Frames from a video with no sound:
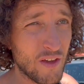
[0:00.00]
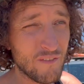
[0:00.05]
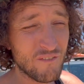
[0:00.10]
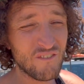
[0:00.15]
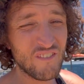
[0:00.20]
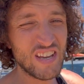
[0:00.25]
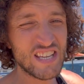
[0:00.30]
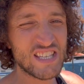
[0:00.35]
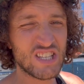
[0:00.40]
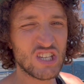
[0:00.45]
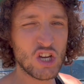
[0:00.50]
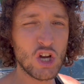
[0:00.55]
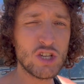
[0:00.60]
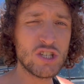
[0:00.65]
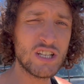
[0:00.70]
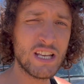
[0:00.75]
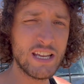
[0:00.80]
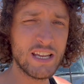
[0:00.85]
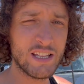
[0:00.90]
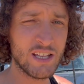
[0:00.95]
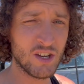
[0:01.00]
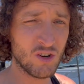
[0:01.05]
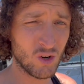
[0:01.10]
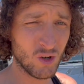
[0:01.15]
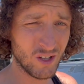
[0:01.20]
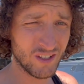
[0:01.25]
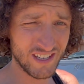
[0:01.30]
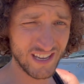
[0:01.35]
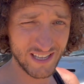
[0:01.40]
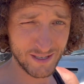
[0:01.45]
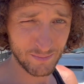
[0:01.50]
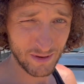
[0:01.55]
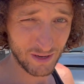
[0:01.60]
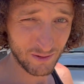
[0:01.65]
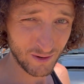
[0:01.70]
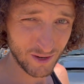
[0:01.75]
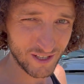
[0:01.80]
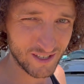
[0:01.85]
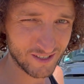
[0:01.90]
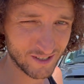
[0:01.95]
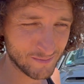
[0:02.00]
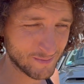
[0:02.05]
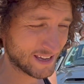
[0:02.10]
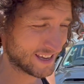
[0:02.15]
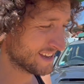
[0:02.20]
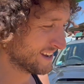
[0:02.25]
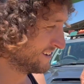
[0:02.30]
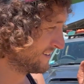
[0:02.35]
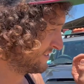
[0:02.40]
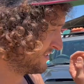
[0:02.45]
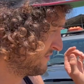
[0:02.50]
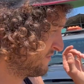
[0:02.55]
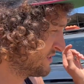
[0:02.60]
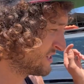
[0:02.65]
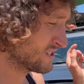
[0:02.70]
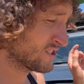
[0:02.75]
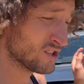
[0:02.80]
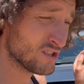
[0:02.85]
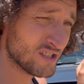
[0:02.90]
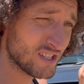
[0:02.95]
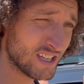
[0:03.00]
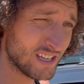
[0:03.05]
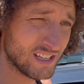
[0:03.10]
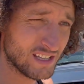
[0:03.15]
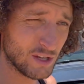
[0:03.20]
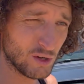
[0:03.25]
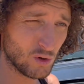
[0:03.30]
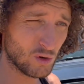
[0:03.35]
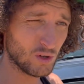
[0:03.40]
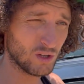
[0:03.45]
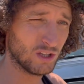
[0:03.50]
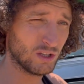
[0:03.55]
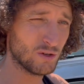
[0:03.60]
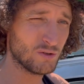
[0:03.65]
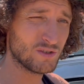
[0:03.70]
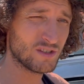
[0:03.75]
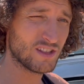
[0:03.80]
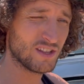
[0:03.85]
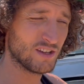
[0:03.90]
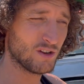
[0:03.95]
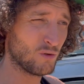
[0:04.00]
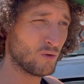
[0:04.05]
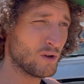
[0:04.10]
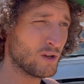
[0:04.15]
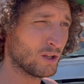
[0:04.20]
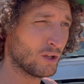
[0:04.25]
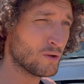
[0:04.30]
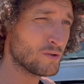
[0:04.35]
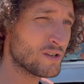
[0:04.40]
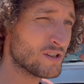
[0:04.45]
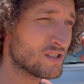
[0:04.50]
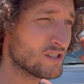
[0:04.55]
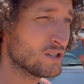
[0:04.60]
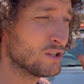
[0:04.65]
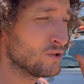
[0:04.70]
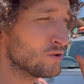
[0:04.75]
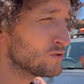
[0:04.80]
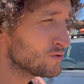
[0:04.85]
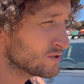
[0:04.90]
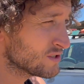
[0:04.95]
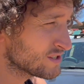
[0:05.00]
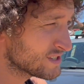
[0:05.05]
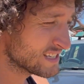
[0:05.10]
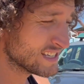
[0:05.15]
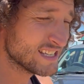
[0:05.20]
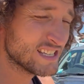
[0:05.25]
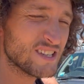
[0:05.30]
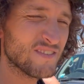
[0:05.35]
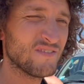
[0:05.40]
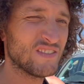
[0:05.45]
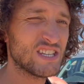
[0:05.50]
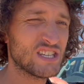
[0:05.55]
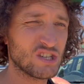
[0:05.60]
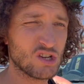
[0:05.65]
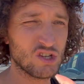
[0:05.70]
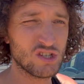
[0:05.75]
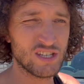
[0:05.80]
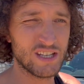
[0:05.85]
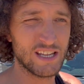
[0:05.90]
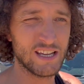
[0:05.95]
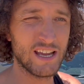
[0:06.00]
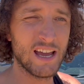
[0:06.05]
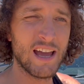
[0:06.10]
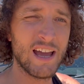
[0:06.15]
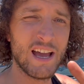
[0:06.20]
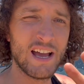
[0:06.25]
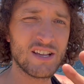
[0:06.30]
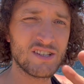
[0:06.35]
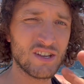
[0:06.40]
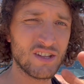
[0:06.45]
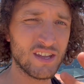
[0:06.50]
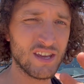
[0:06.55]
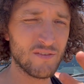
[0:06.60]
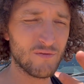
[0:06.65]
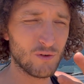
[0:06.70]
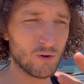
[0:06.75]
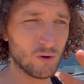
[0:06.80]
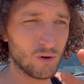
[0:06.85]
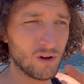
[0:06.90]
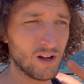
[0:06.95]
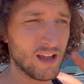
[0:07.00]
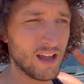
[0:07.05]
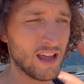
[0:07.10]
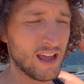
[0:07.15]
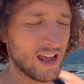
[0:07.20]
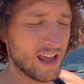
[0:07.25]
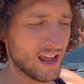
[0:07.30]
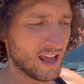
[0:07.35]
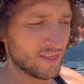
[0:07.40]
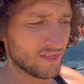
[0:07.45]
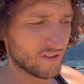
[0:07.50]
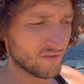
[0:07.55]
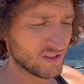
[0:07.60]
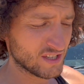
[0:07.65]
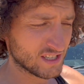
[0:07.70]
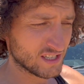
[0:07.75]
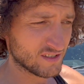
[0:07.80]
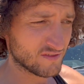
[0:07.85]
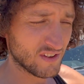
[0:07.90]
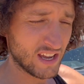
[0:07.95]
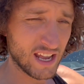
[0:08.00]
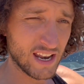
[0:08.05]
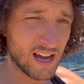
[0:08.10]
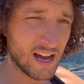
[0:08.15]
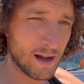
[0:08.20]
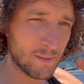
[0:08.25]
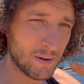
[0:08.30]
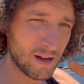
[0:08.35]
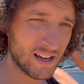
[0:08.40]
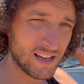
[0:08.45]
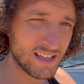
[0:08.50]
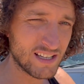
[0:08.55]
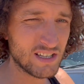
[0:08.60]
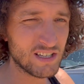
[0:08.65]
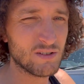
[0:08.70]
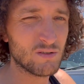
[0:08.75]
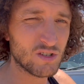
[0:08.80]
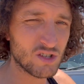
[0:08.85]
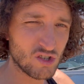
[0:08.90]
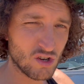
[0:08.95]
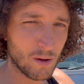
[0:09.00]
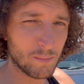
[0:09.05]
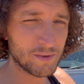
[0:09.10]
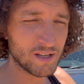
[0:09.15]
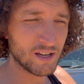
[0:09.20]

viscosity in the oil, yes, big words, look at me go. The viscosity in the oil, loses its viscosity. So therefore, the viscous fan hub stopped